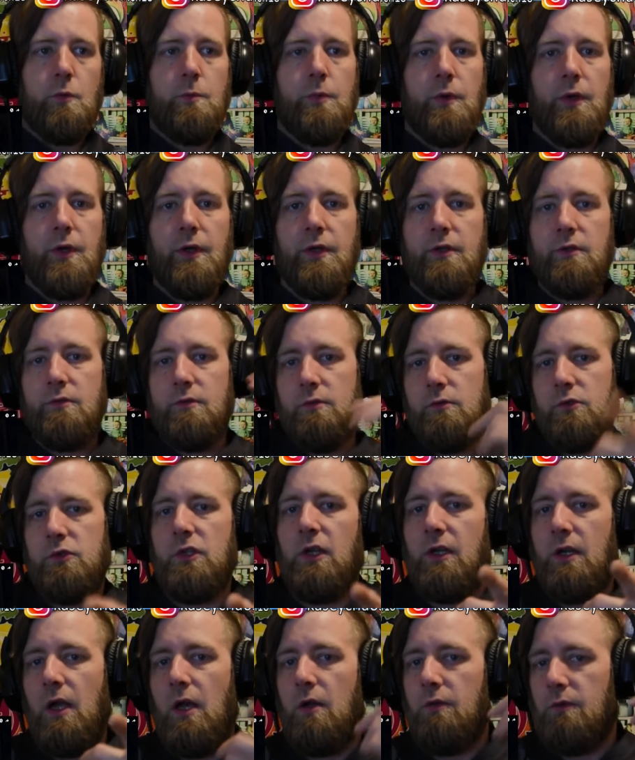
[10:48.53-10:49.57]
But
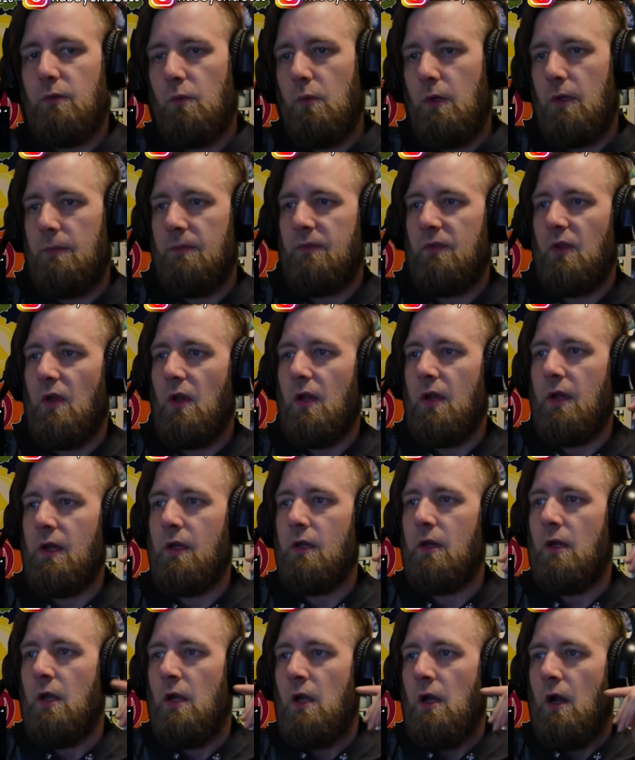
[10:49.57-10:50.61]
check out the website.